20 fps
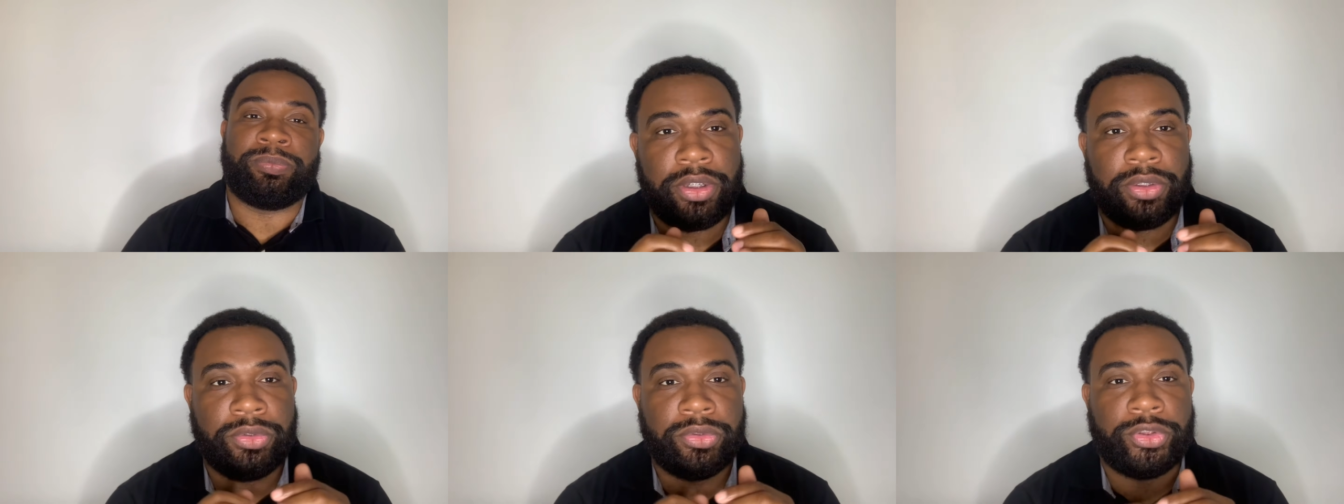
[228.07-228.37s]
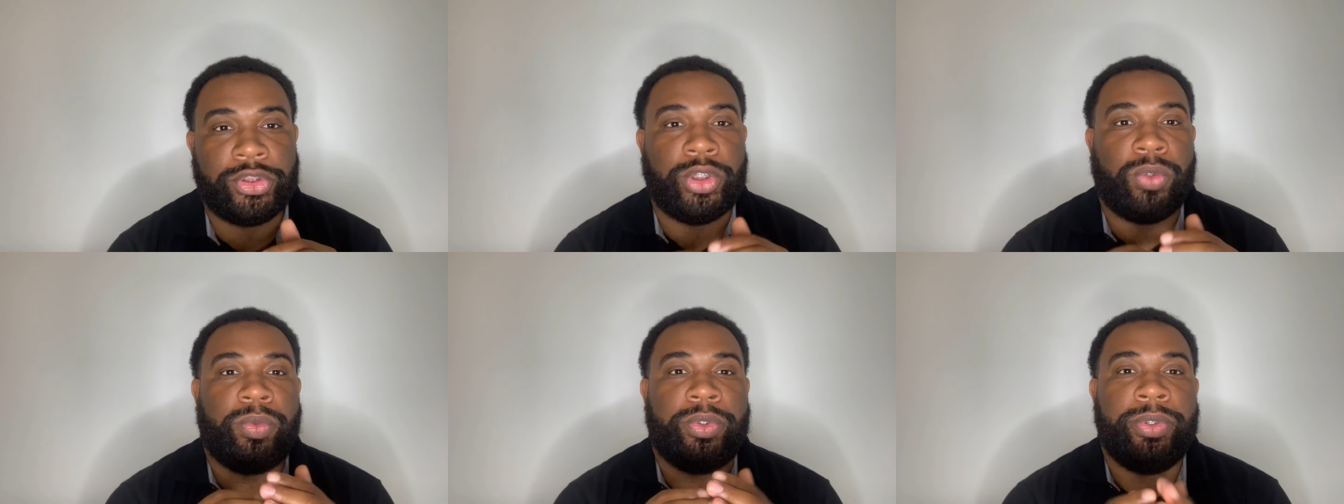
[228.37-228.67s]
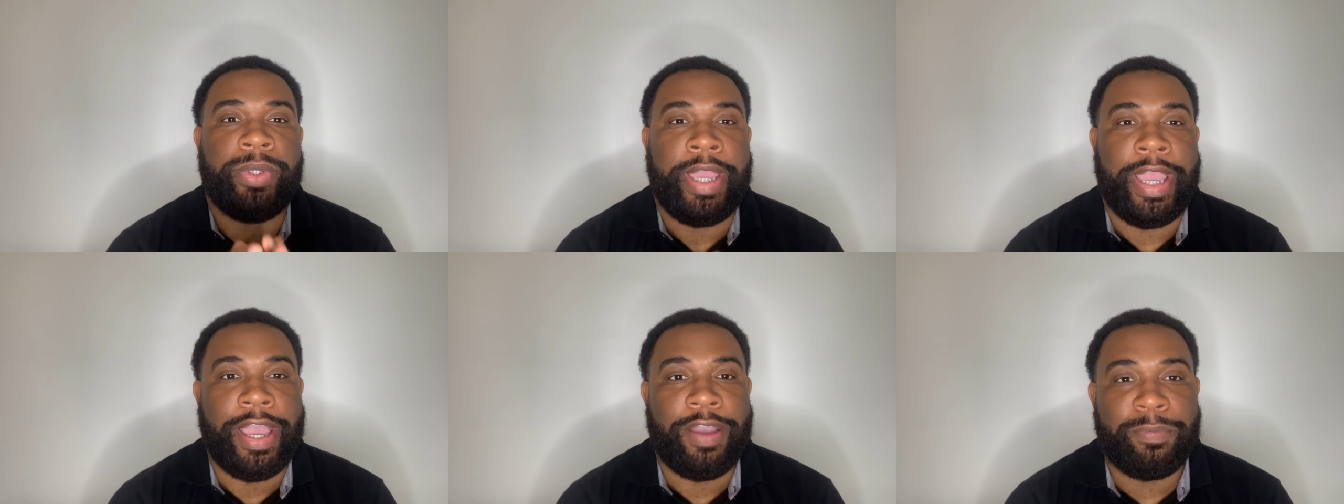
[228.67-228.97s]
So
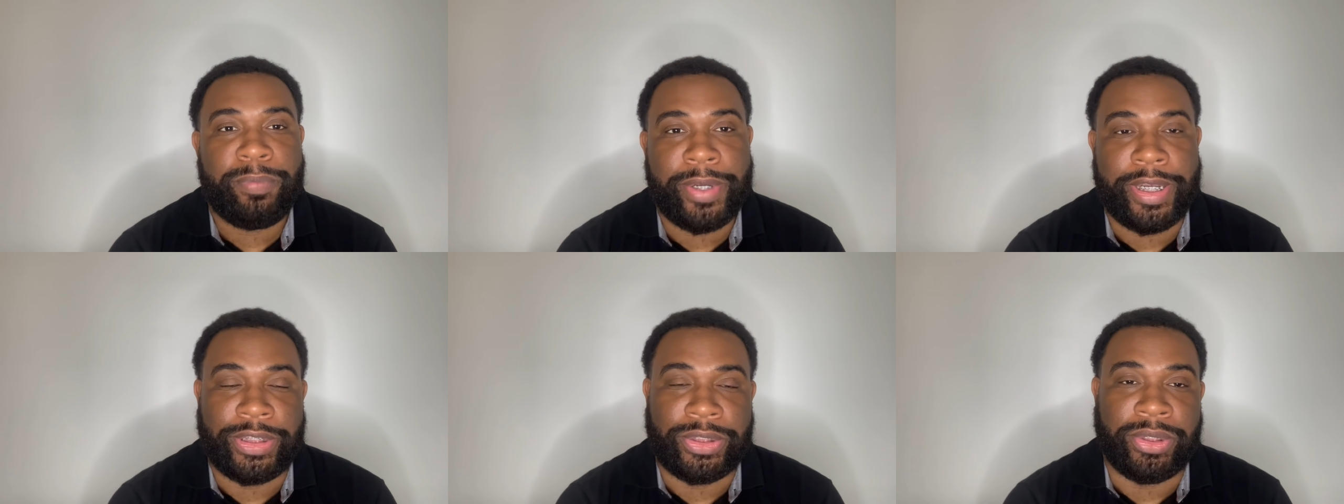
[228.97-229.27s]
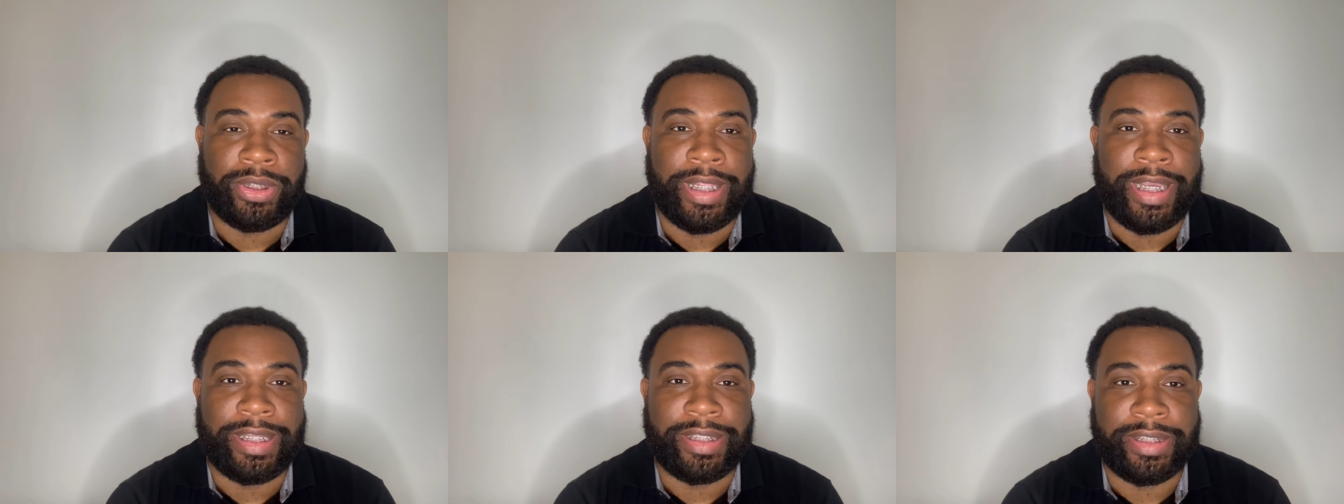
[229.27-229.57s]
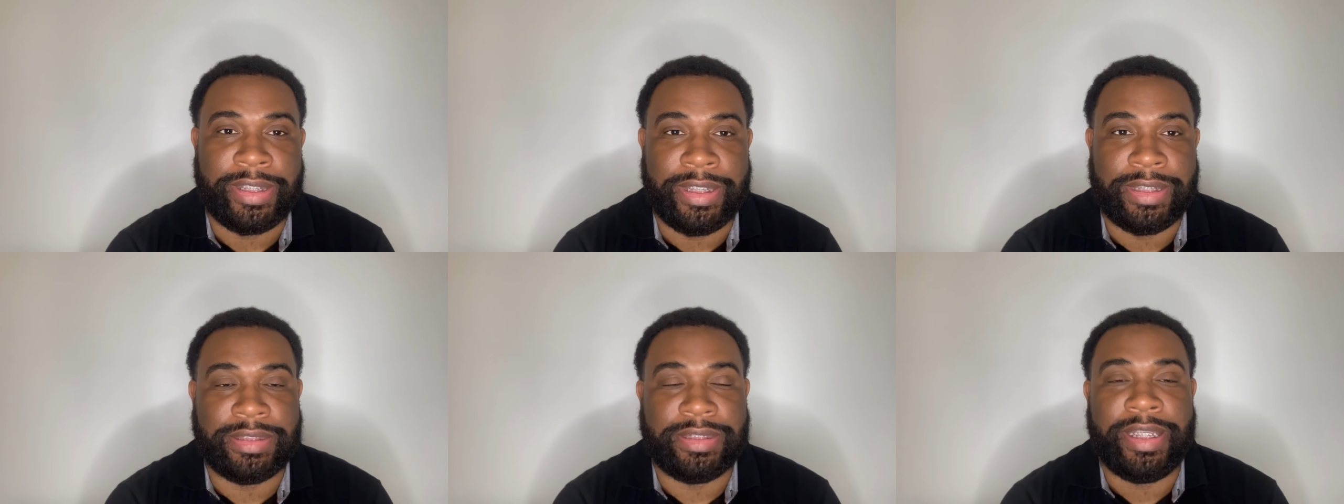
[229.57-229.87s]
when you have pressure like
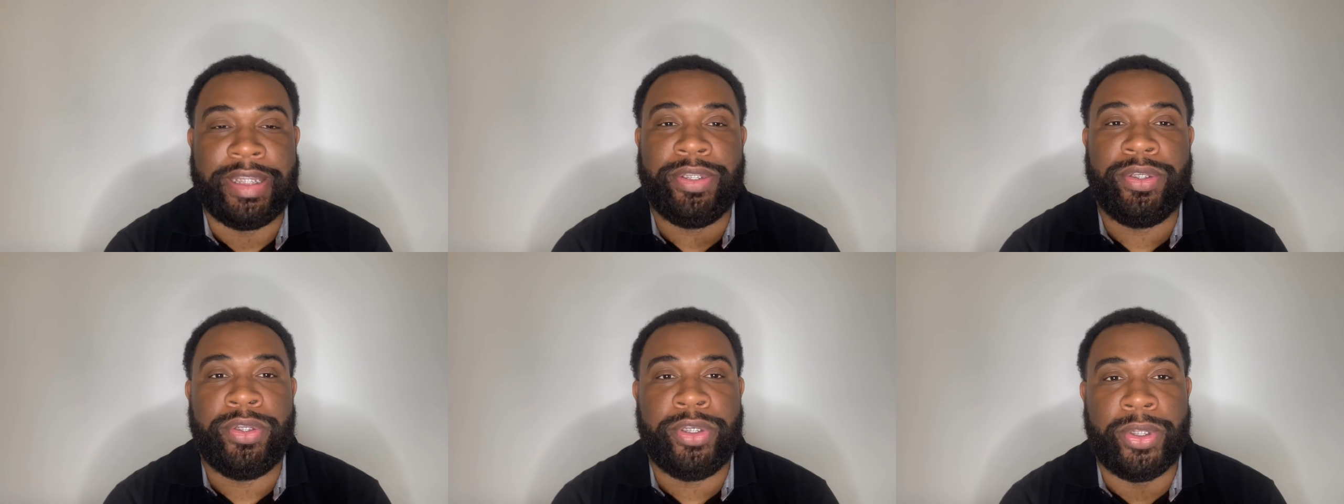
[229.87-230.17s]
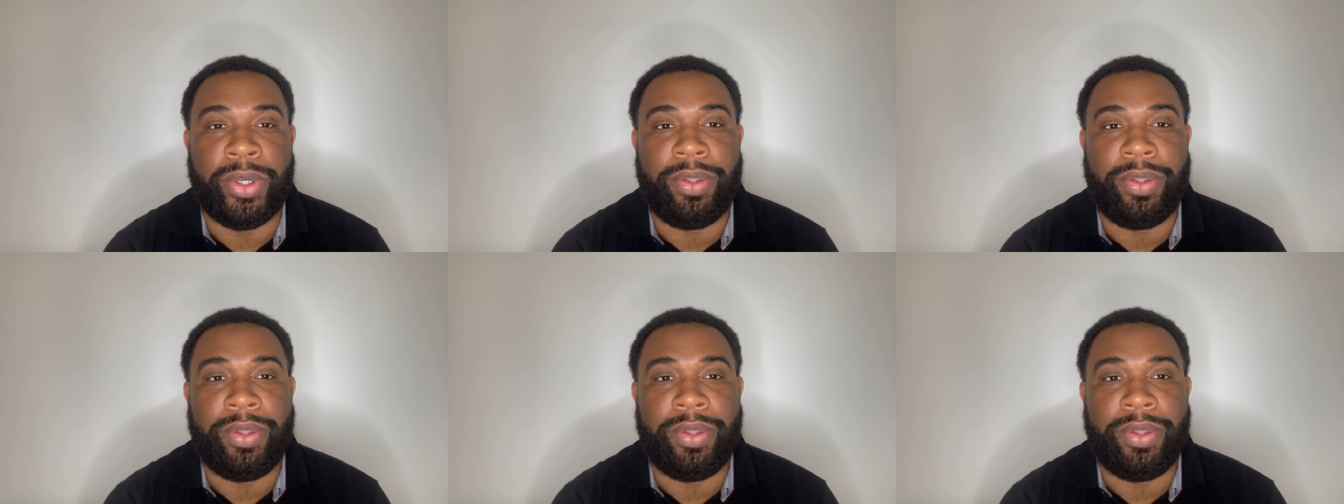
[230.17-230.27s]
this, and